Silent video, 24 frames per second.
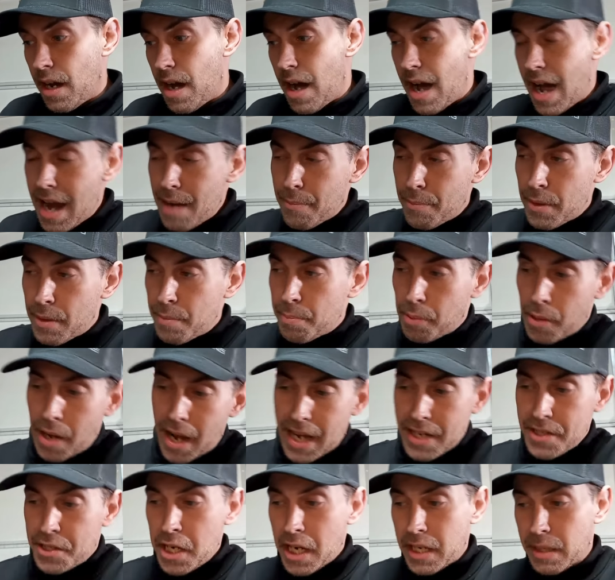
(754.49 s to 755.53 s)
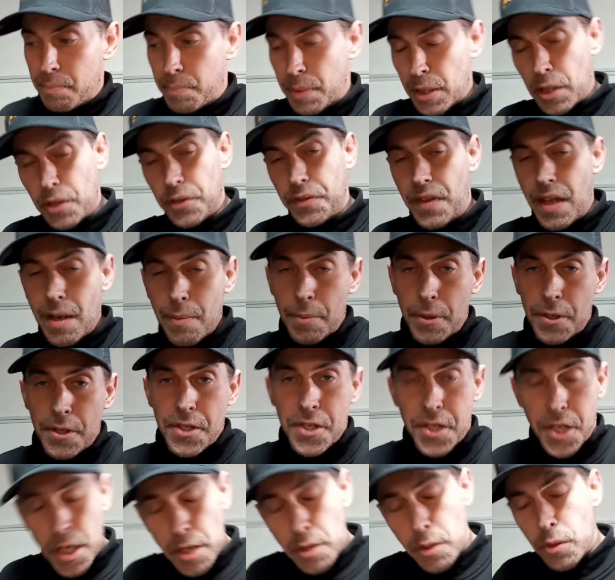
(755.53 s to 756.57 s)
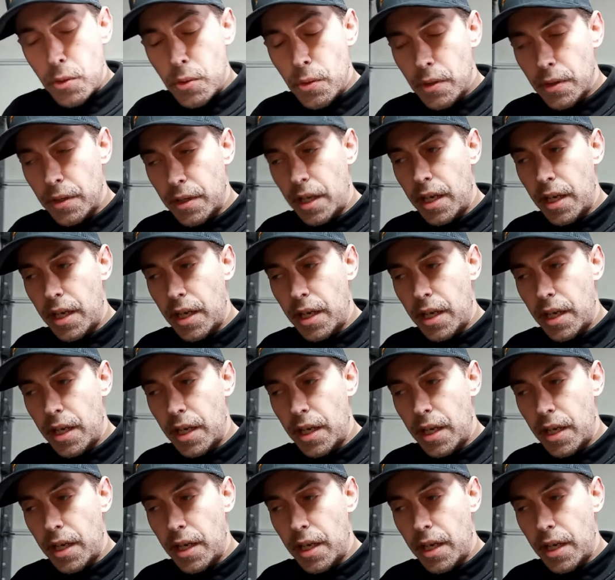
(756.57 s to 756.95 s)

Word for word: Hybrid Project Build number 2.